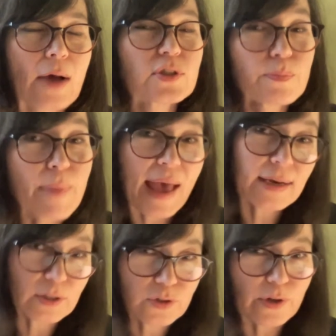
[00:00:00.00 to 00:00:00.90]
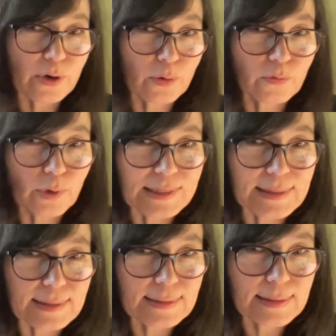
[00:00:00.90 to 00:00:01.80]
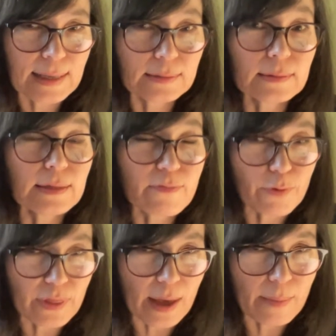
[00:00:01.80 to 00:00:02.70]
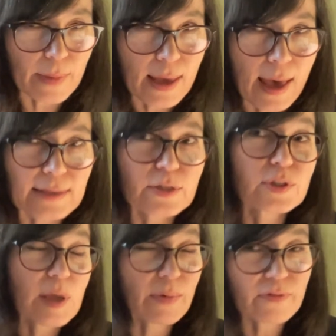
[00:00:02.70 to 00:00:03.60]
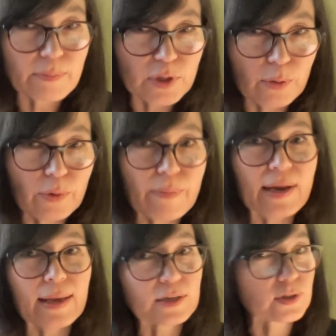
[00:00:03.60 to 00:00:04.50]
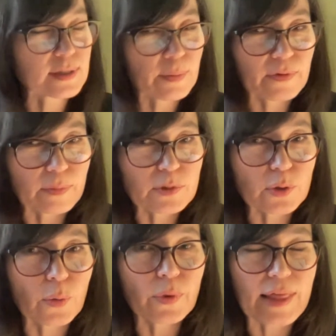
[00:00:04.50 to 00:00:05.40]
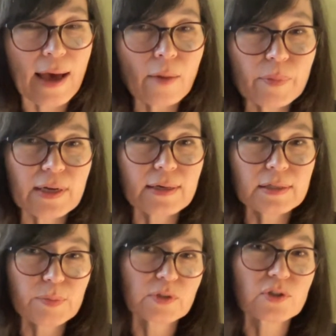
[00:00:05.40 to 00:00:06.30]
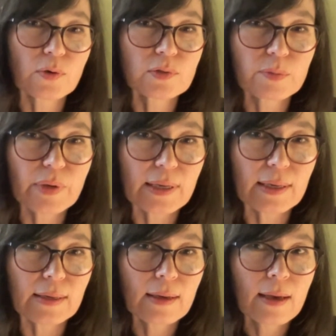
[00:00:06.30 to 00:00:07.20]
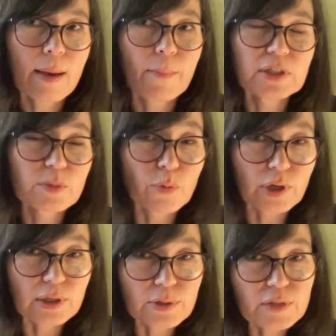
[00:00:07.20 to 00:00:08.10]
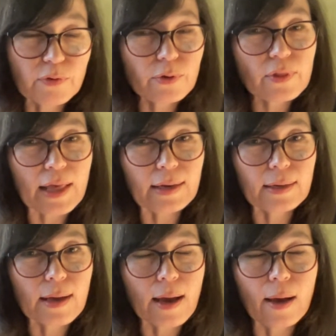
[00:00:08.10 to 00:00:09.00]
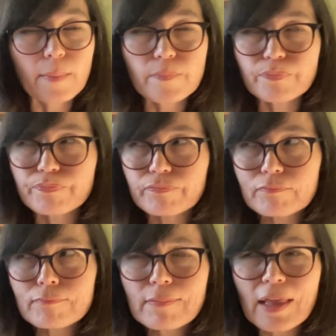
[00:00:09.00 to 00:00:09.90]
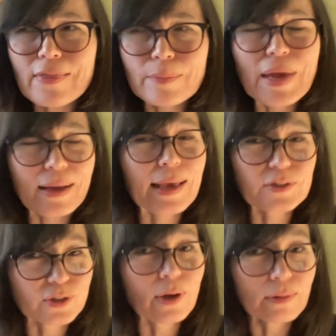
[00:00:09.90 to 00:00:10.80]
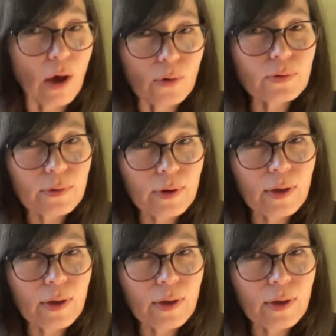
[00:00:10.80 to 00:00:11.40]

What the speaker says: manage their own voices and live with them. And so some of them do it with medication, some of them do it without, but it has been shown to be much more useful than medication alone,